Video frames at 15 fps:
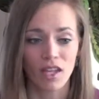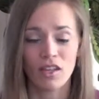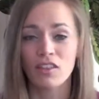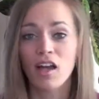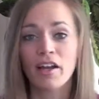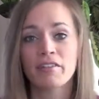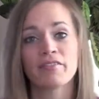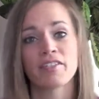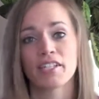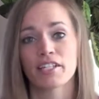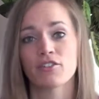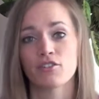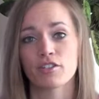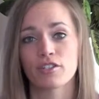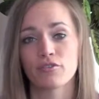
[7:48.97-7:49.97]
A lot of
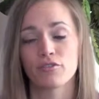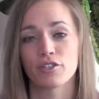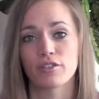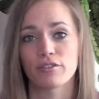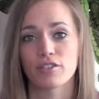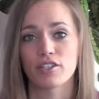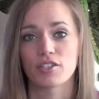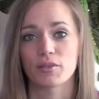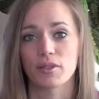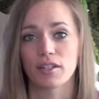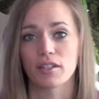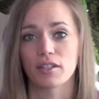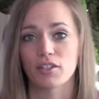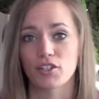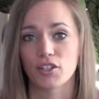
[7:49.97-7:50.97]
citrus fruits
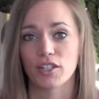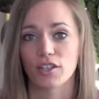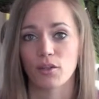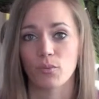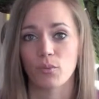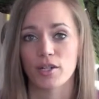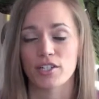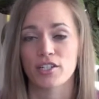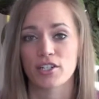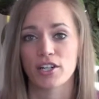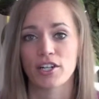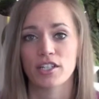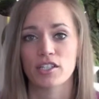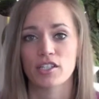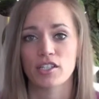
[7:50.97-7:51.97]
during the
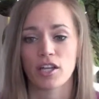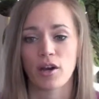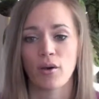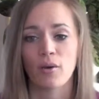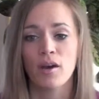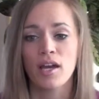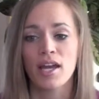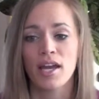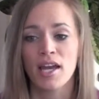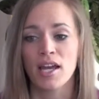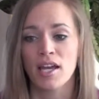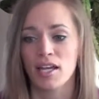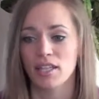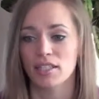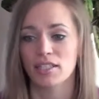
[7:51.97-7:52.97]
winter. So
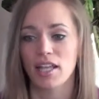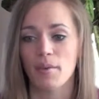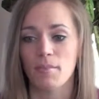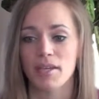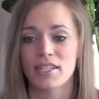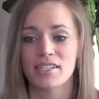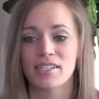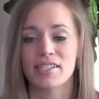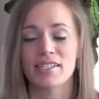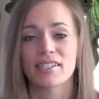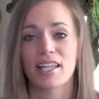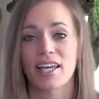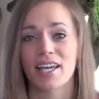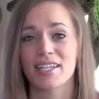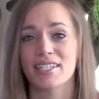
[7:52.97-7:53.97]
lemons,
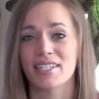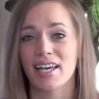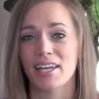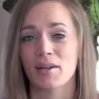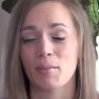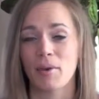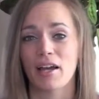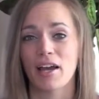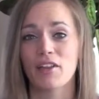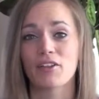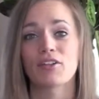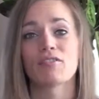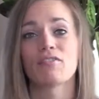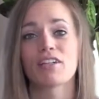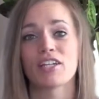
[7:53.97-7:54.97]
like I said in my
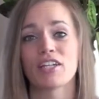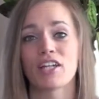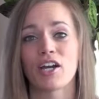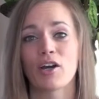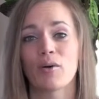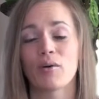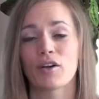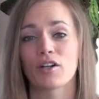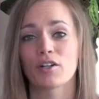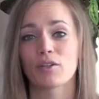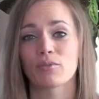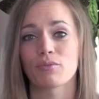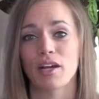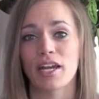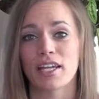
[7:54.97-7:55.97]
other video, are
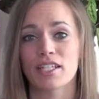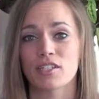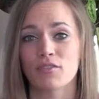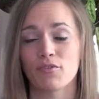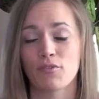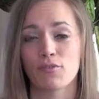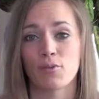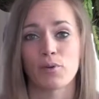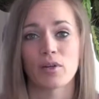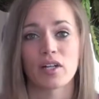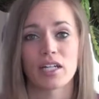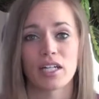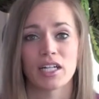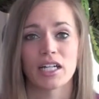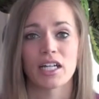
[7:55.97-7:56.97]
great
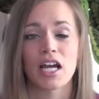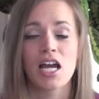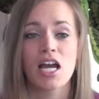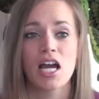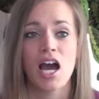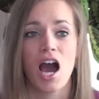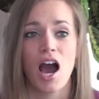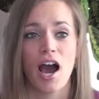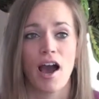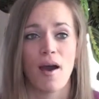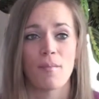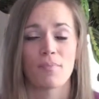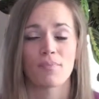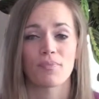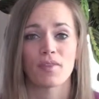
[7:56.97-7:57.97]
for
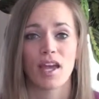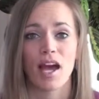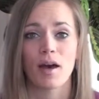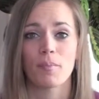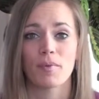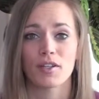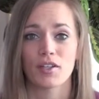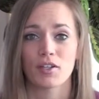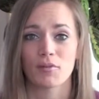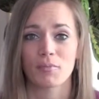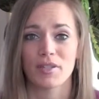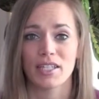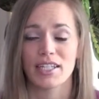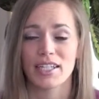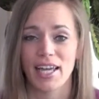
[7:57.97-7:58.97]
helping your
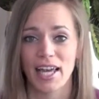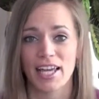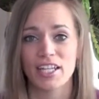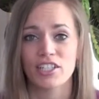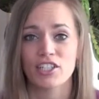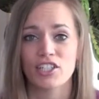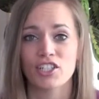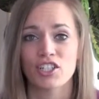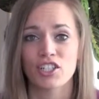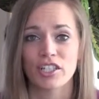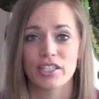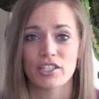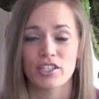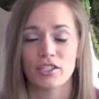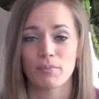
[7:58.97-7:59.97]
pH
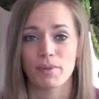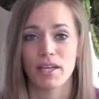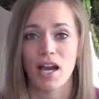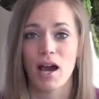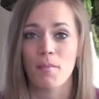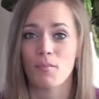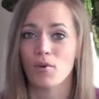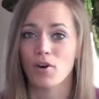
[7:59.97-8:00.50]
become